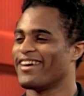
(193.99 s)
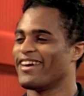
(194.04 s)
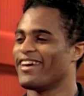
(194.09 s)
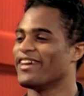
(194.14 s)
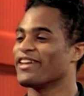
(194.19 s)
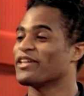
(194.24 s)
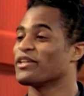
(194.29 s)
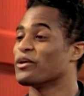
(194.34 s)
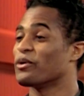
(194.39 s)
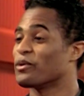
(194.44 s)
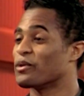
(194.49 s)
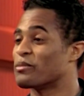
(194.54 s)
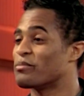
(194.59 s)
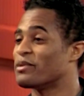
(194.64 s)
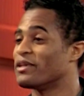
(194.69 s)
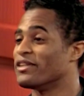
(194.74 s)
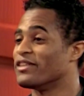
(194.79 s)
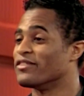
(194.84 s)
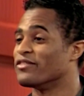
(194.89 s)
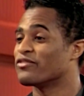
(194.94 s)
It can only
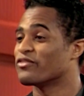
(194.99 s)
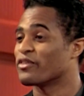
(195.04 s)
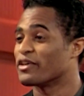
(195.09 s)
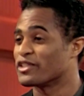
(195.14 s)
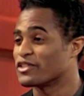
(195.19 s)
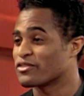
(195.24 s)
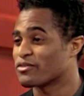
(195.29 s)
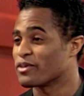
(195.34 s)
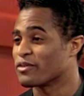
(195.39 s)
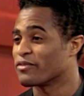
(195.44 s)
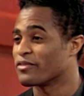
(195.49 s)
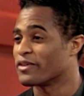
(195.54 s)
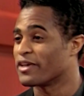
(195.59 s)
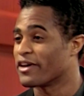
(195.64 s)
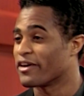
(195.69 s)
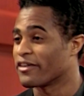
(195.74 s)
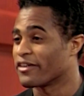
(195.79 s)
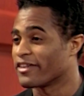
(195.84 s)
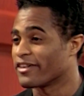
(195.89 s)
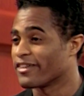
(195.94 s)
be the French
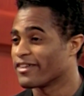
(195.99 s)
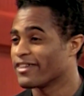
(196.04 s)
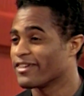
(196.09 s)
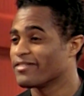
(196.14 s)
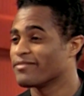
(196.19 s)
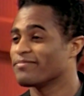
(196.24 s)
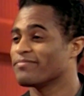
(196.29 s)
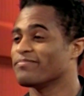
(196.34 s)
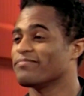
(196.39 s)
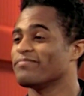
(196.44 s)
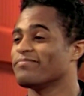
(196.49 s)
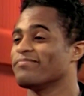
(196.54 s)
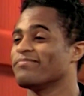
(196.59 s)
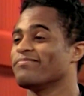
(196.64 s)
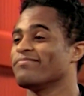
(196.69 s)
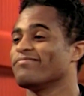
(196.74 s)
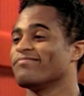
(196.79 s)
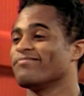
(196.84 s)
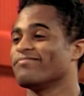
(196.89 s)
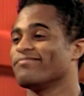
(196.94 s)
Riviera. Oh.